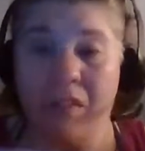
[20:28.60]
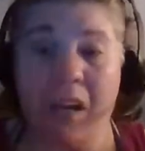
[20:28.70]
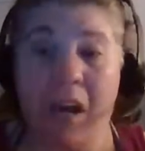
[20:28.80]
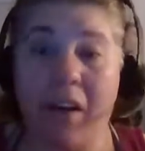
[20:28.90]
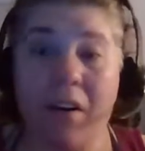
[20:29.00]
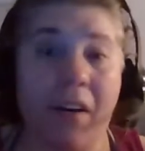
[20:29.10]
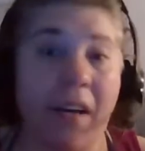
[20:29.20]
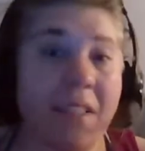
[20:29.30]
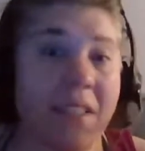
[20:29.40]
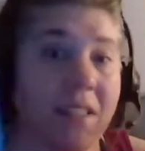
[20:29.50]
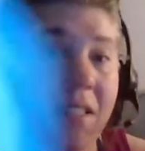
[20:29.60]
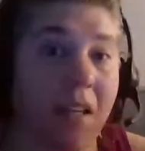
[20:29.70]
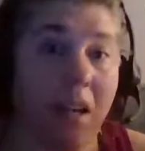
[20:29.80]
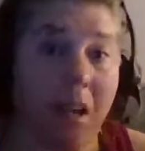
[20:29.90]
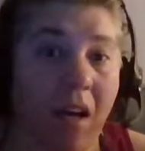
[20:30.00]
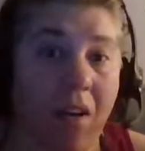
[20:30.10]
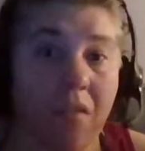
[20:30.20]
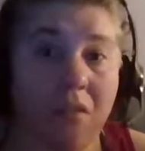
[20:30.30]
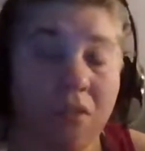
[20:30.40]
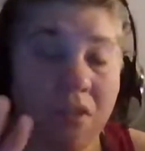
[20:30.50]
IRS,
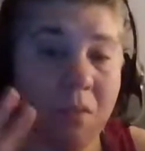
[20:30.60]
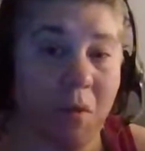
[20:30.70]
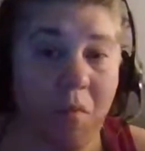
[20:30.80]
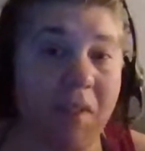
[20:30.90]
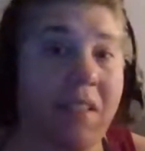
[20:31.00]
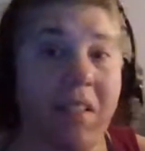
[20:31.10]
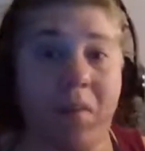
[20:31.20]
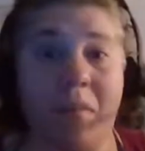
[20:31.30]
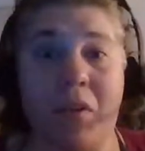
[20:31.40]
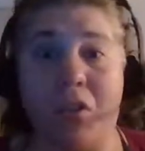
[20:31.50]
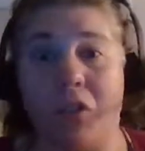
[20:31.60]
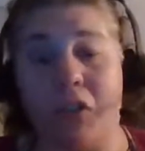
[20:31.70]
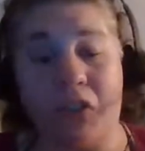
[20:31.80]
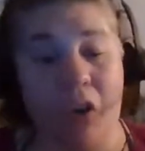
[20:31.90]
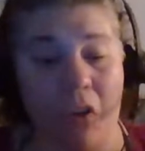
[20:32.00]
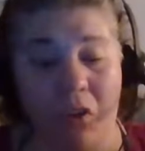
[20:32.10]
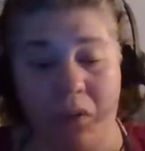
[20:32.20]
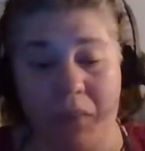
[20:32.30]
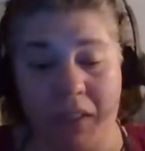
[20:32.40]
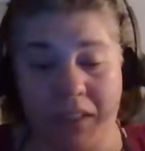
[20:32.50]
Small Business Administration, all those
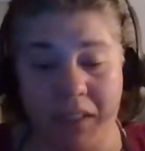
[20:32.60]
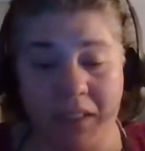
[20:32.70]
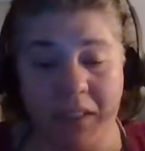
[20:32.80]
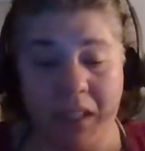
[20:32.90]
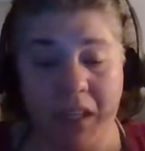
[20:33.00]
places.